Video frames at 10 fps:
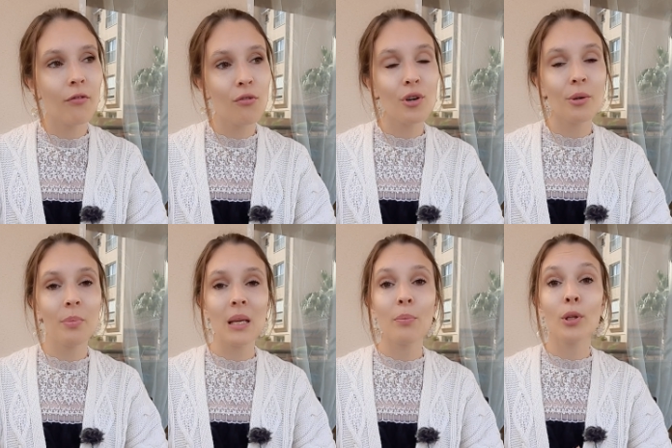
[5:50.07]
for
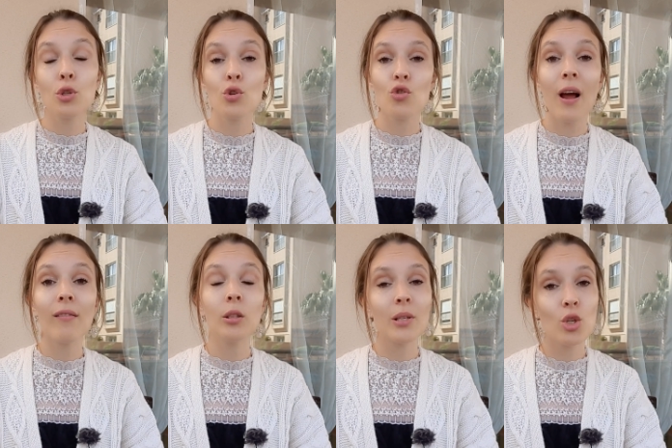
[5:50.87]
people to
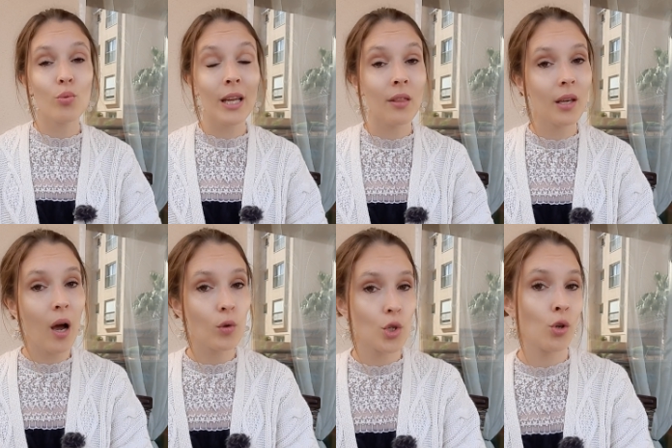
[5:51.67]
travel between the
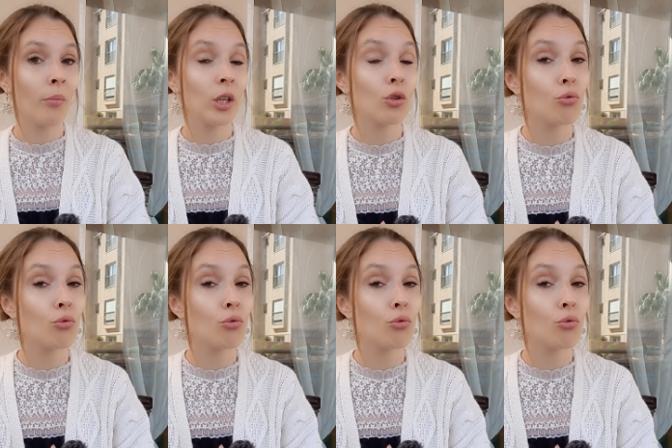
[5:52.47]
autonomic